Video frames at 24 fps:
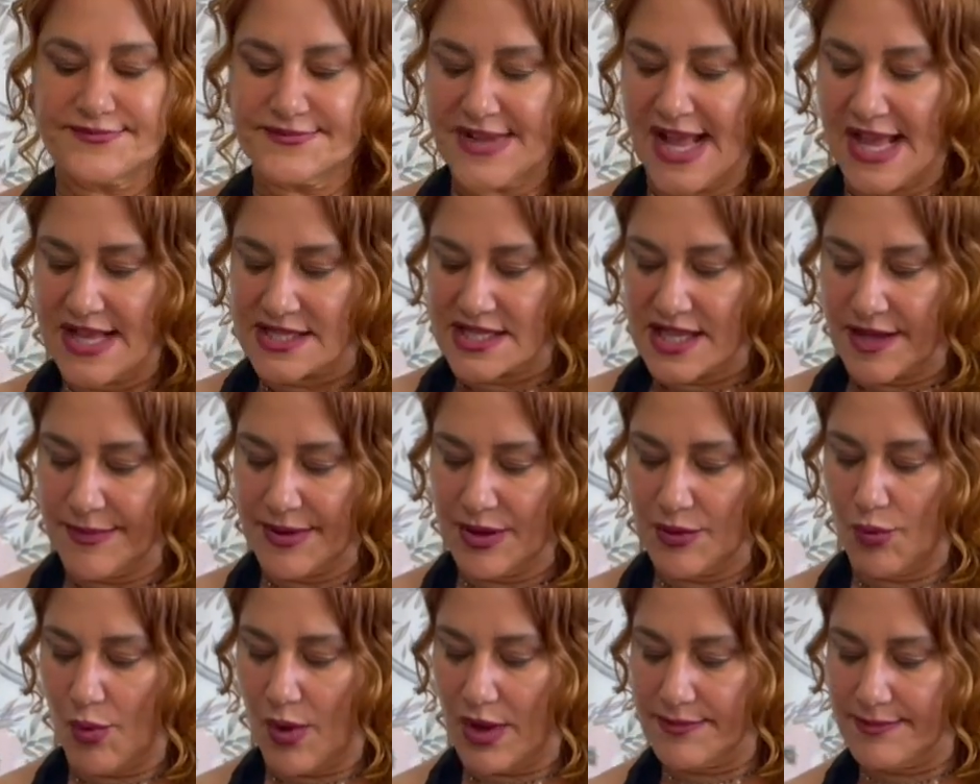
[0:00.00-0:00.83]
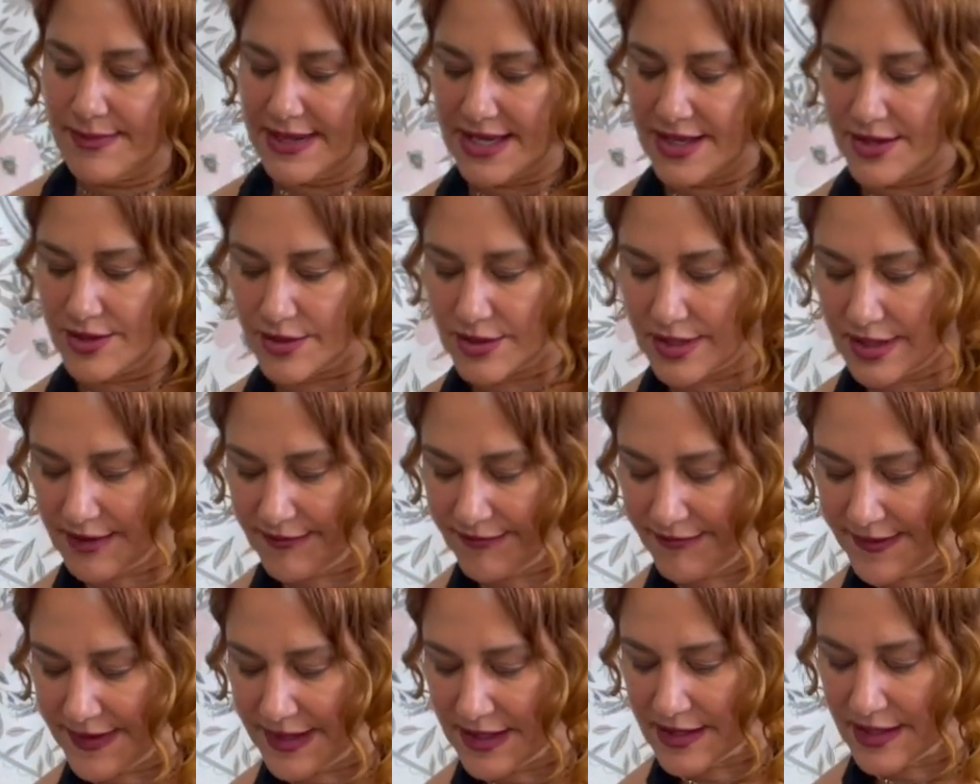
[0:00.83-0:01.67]
It's gonna be 1 minute, you're gonna
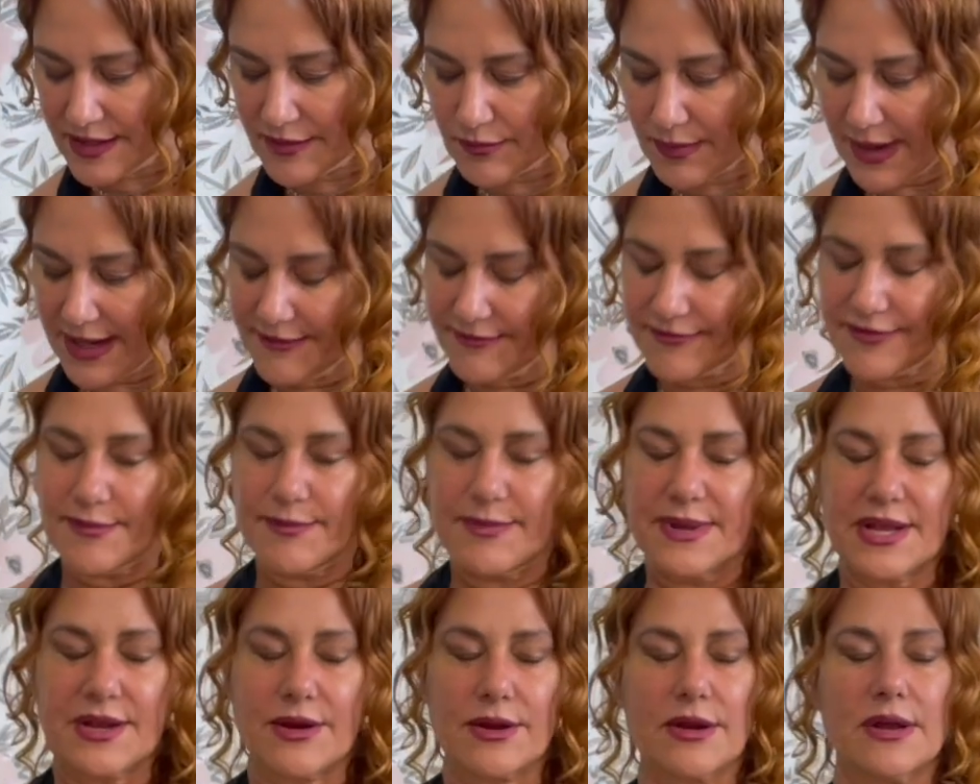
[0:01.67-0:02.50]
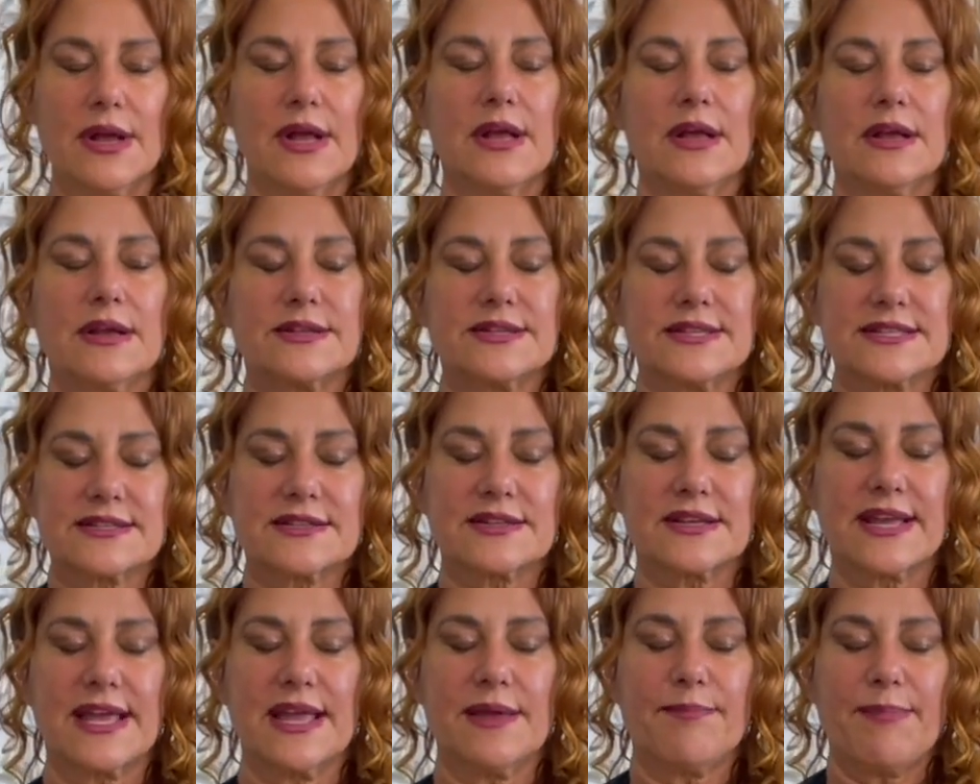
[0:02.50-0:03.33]
feel it right from here. Just
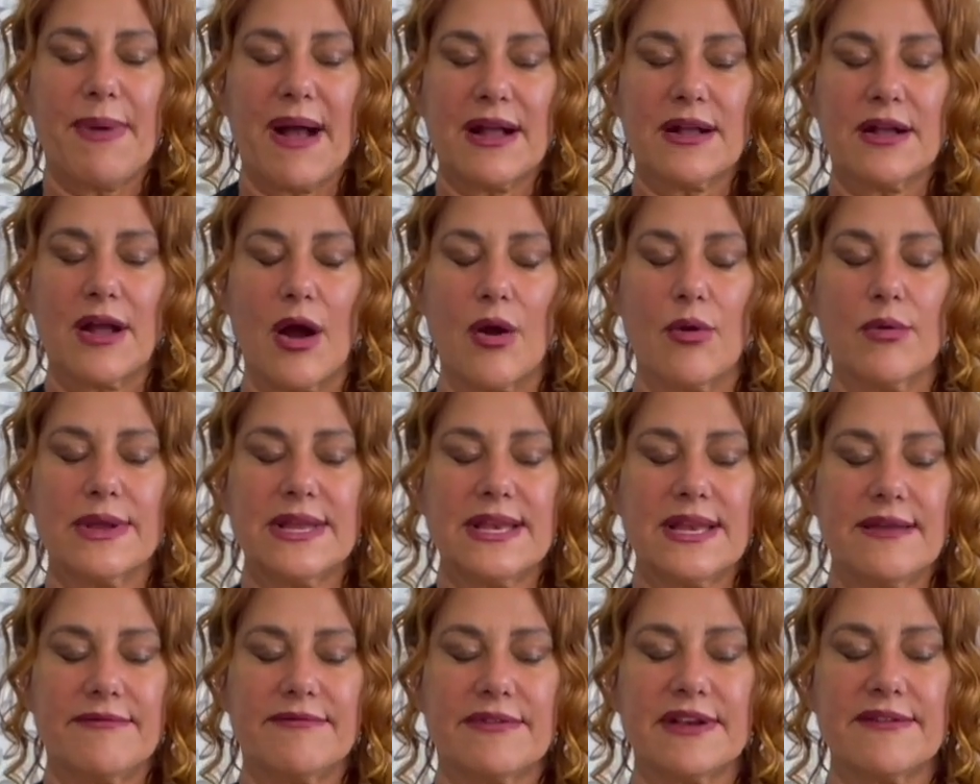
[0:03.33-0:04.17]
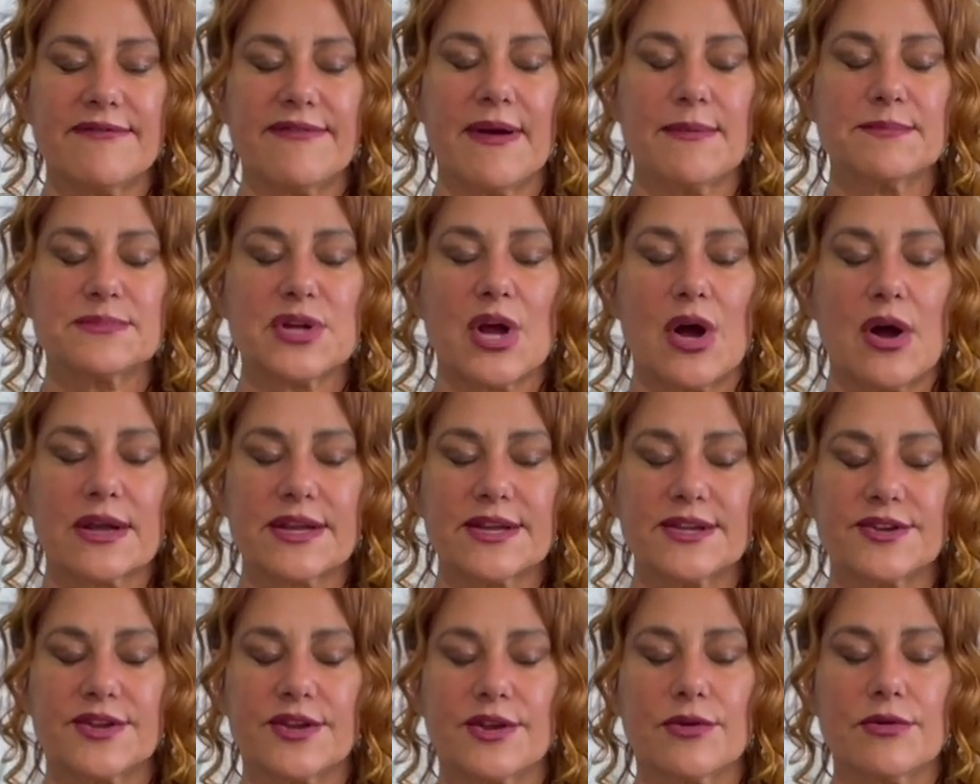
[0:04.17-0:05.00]
keep on going, even if I'm talking
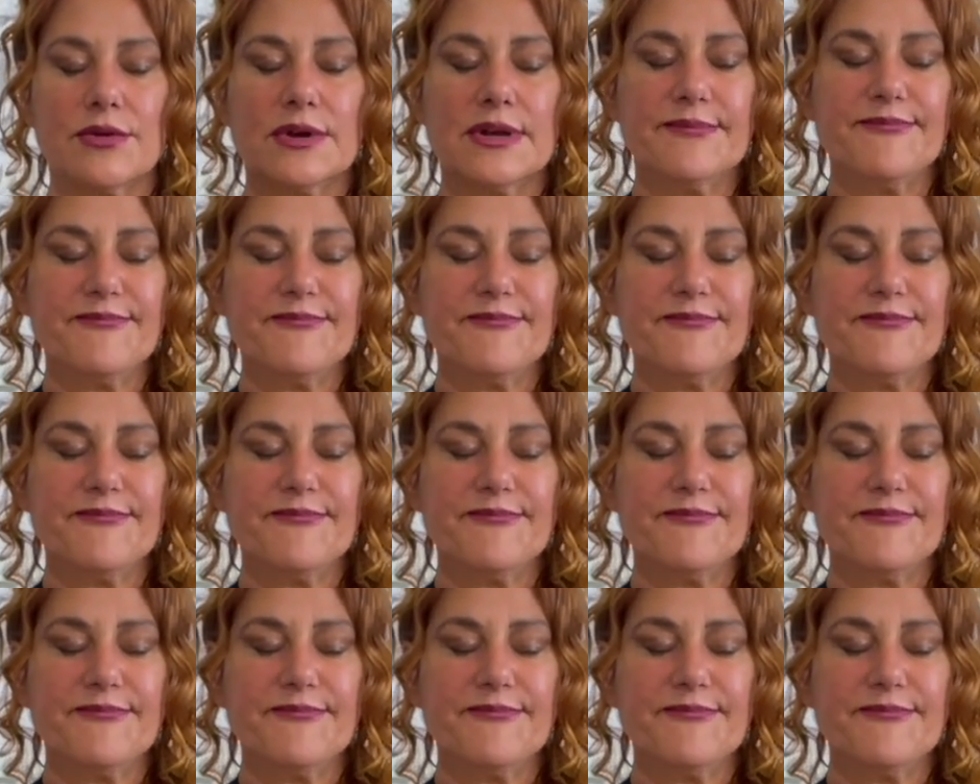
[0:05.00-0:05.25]
to you.